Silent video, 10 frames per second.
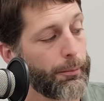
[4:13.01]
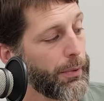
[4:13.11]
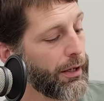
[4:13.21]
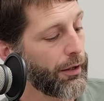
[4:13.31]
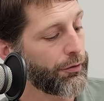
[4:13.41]

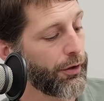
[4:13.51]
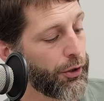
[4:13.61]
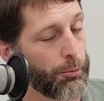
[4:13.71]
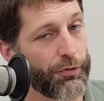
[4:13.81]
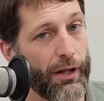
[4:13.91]
because the
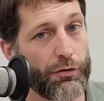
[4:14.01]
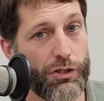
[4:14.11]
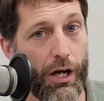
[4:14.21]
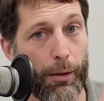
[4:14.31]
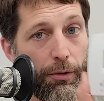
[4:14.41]
thermostat's
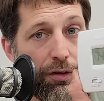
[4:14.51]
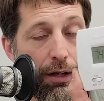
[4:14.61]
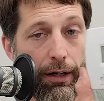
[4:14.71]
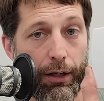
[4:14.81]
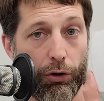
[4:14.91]
job is to
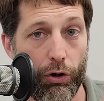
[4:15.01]
connect